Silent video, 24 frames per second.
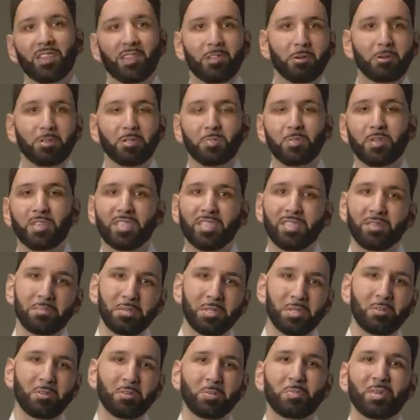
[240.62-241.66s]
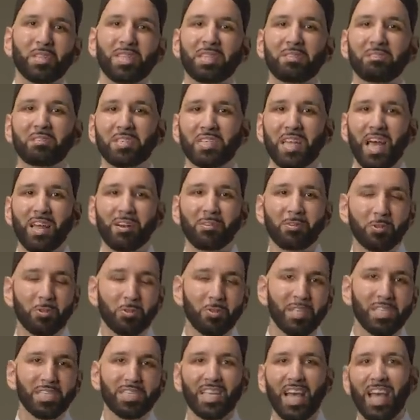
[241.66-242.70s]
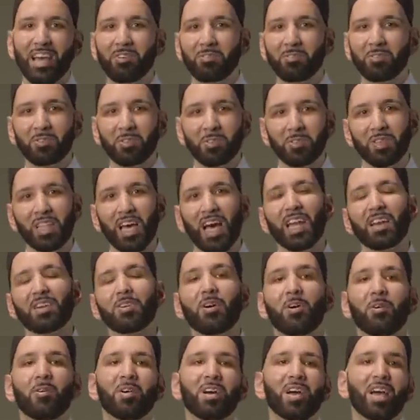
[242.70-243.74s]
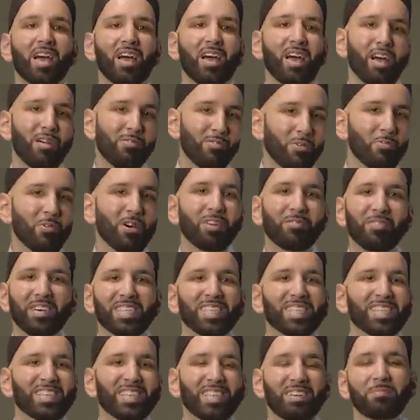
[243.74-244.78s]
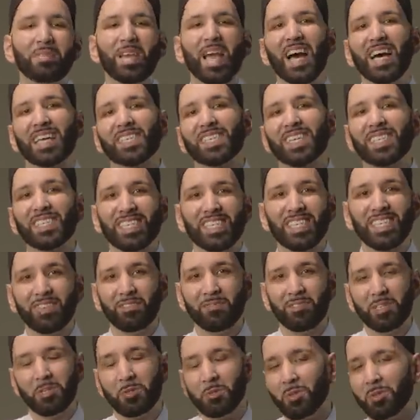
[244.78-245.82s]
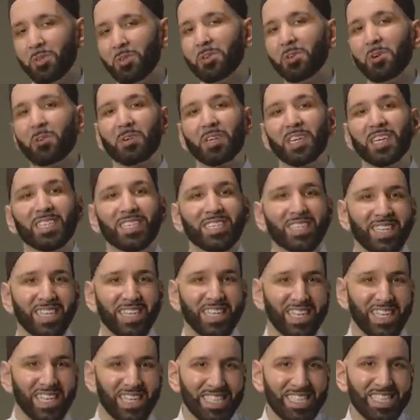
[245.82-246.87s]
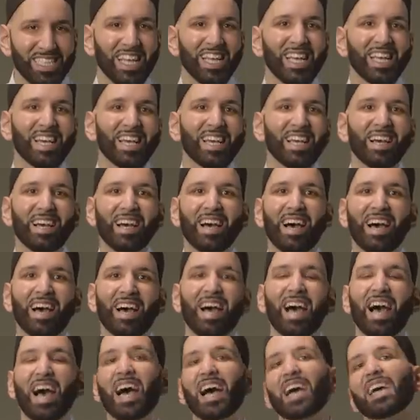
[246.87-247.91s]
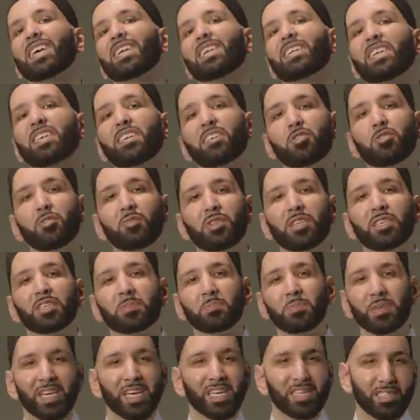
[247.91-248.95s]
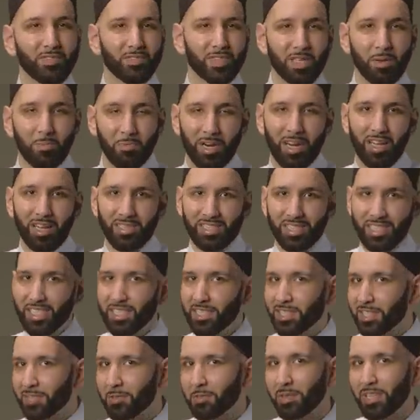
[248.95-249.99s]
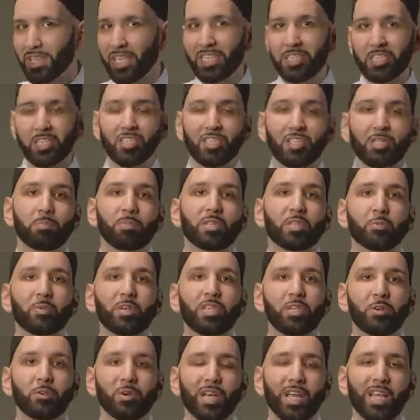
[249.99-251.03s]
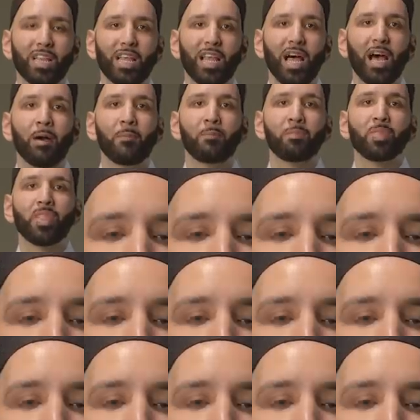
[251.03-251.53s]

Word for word: Those Muslims, those believers, I don't do this, I don't do that. No, every one of us is going to be asked as an individual. You don't get to say, I didn't do this because of someone else. This is a relationship between you and Allah.